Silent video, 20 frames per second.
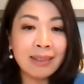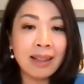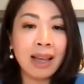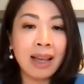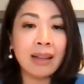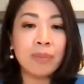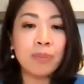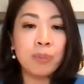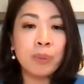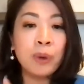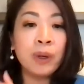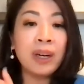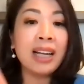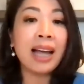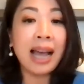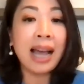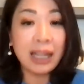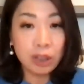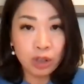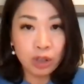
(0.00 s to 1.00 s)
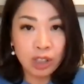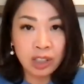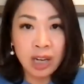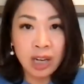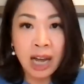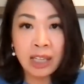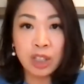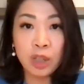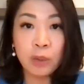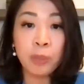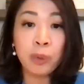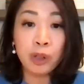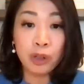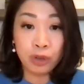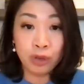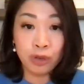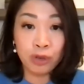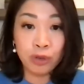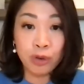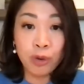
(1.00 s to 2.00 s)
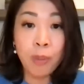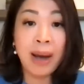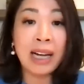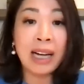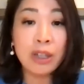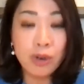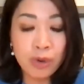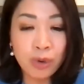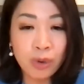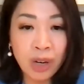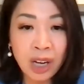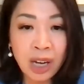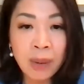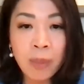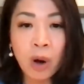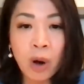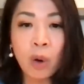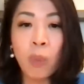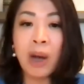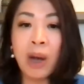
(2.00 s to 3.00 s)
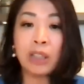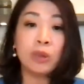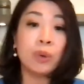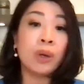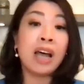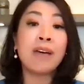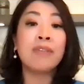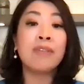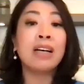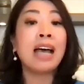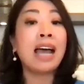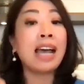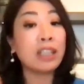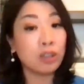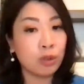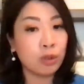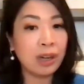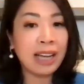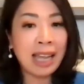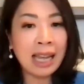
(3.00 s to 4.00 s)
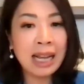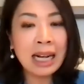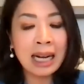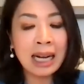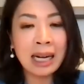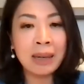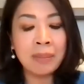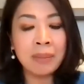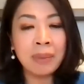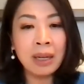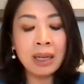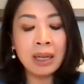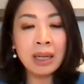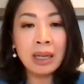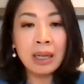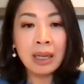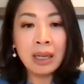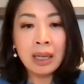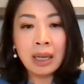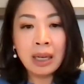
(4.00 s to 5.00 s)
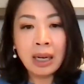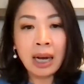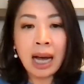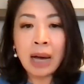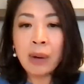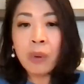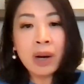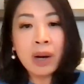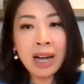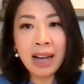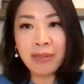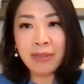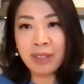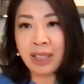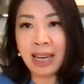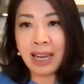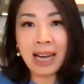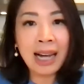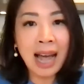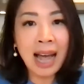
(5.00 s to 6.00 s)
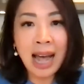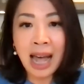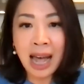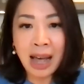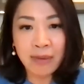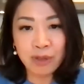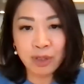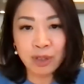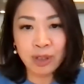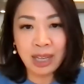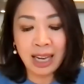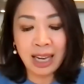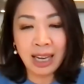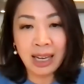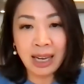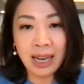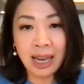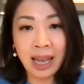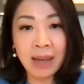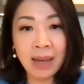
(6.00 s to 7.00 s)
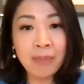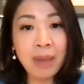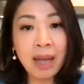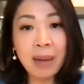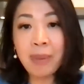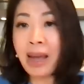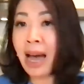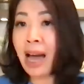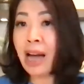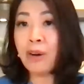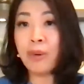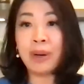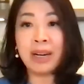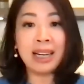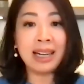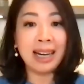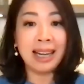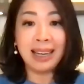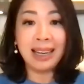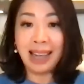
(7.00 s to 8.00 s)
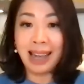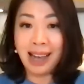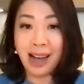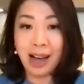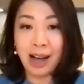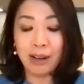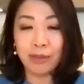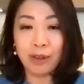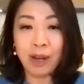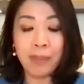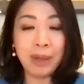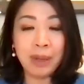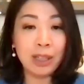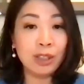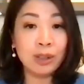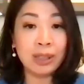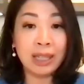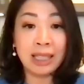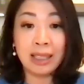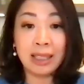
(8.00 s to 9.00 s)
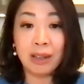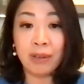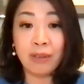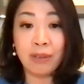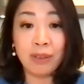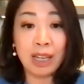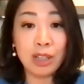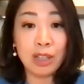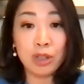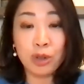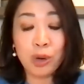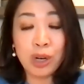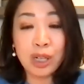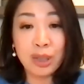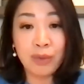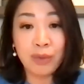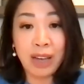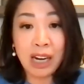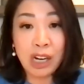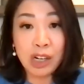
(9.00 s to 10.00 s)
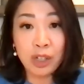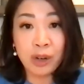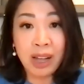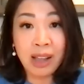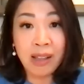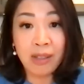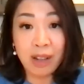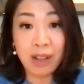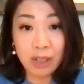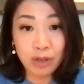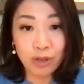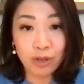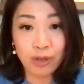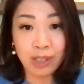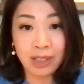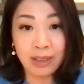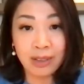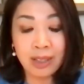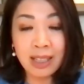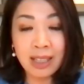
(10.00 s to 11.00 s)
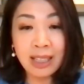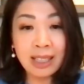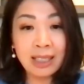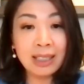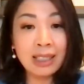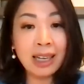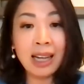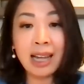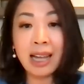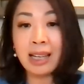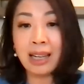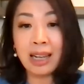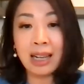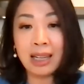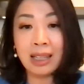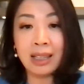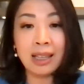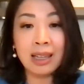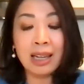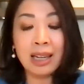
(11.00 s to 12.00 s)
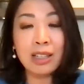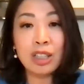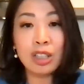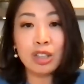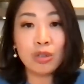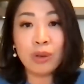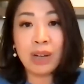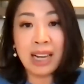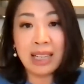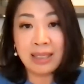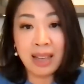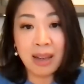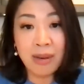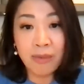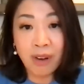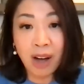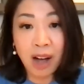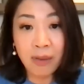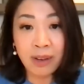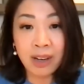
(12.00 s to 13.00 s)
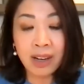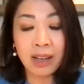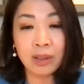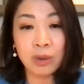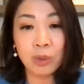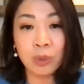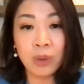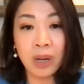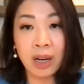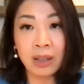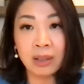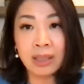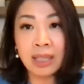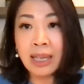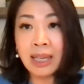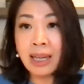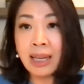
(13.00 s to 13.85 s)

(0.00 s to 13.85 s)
that putting extra time to pursue my dream or want to have an extra income, I won't have the life I have today. And maybe I already got laid off. I mean, look at the insurance financial industries. The industry has evolving as well.